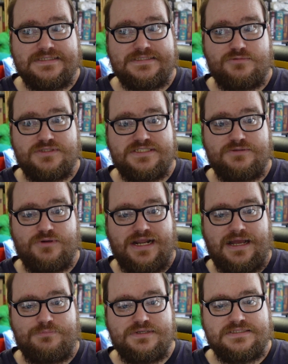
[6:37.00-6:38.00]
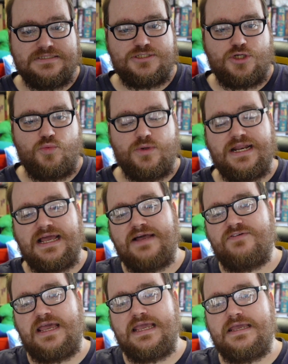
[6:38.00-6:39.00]
we'll see what happens. So we're going to have
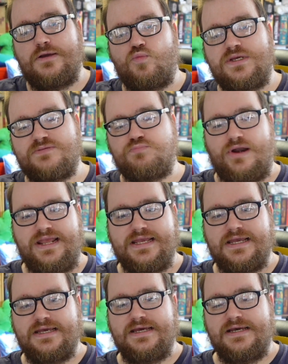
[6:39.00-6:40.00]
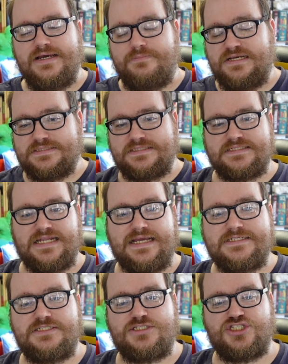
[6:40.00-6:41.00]
a week's break because this
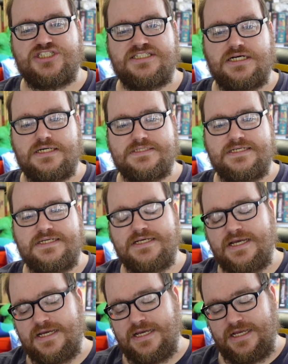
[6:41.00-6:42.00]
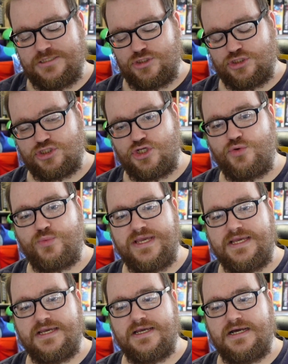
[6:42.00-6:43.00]
collection's just started. It's got a 2-week
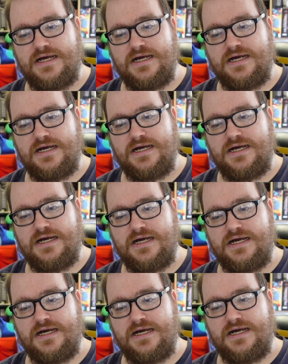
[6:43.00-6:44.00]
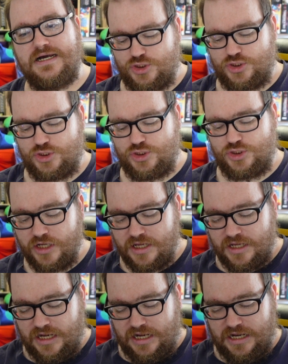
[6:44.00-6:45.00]
run with issue 1,
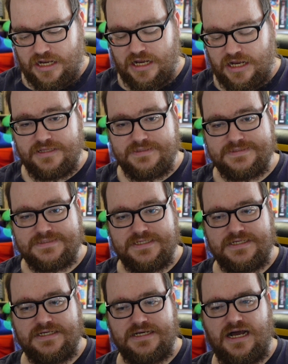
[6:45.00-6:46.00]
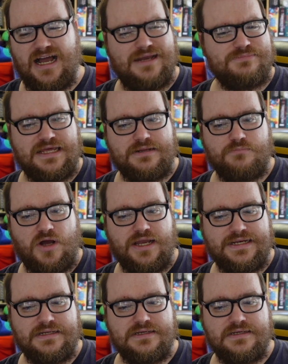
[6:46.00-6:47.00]
and I'm getting
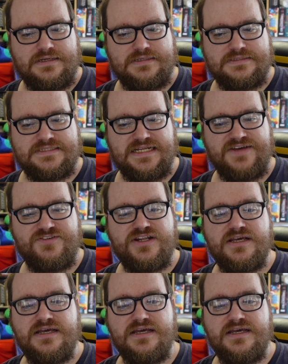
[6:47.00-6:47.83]
mine delivered